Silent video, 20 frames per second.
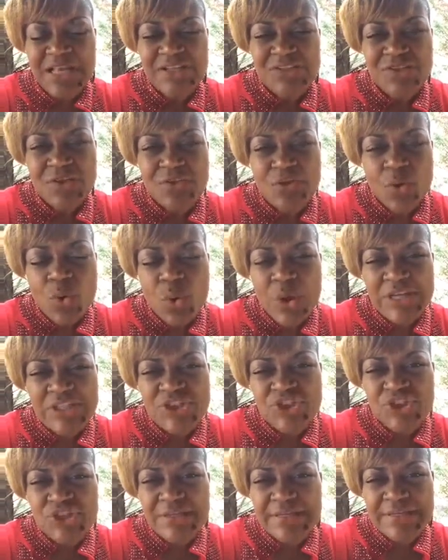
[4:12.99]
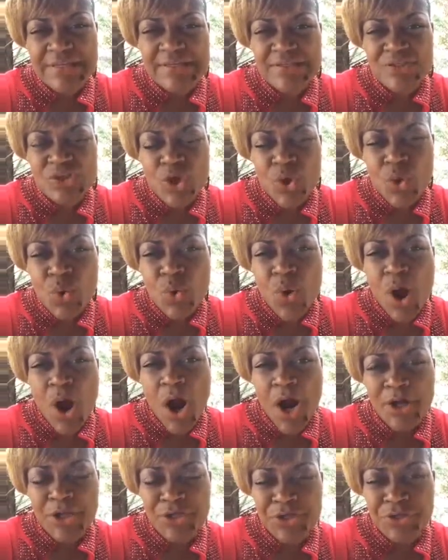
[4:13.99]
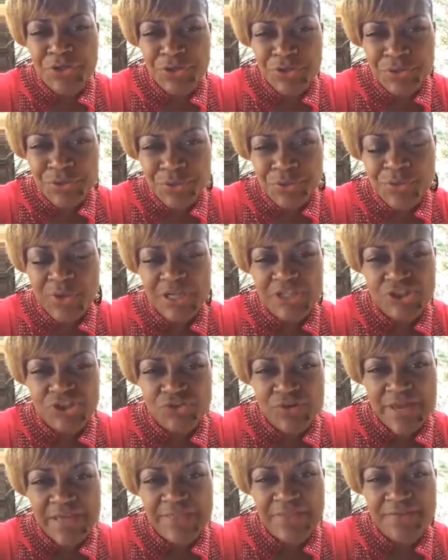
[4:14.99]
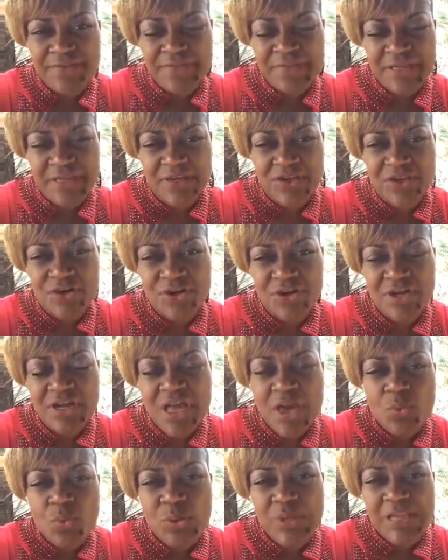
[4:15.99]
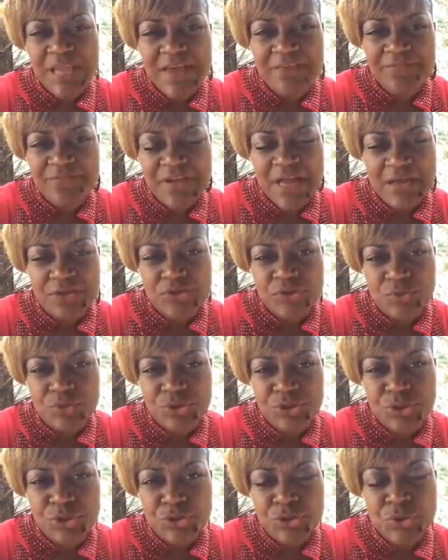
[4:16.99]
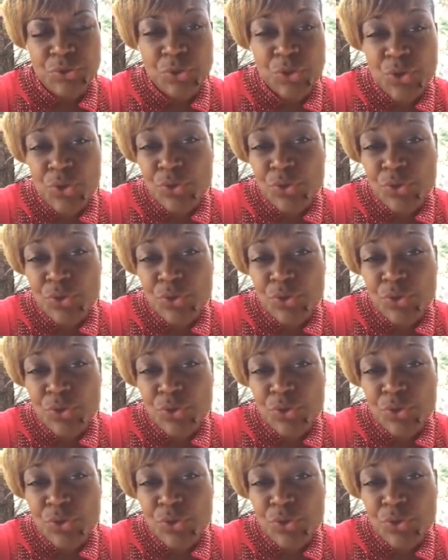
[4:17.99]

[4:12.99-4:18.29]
So the question is, who are you, attractive thinker, when life knocks on your door?